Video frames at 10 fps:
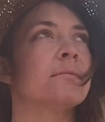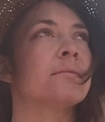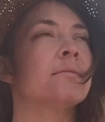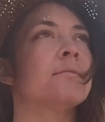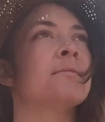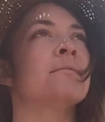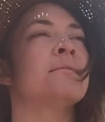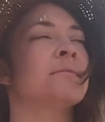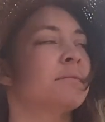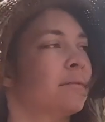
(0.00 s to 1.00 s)

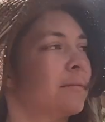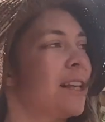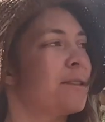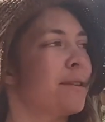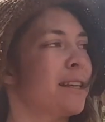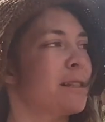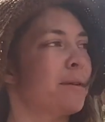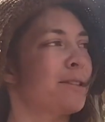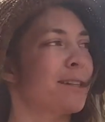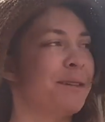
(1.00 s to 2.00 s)
That's where the
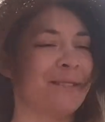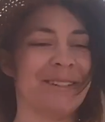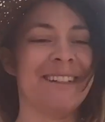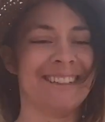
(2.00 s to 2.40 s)
expression comes from.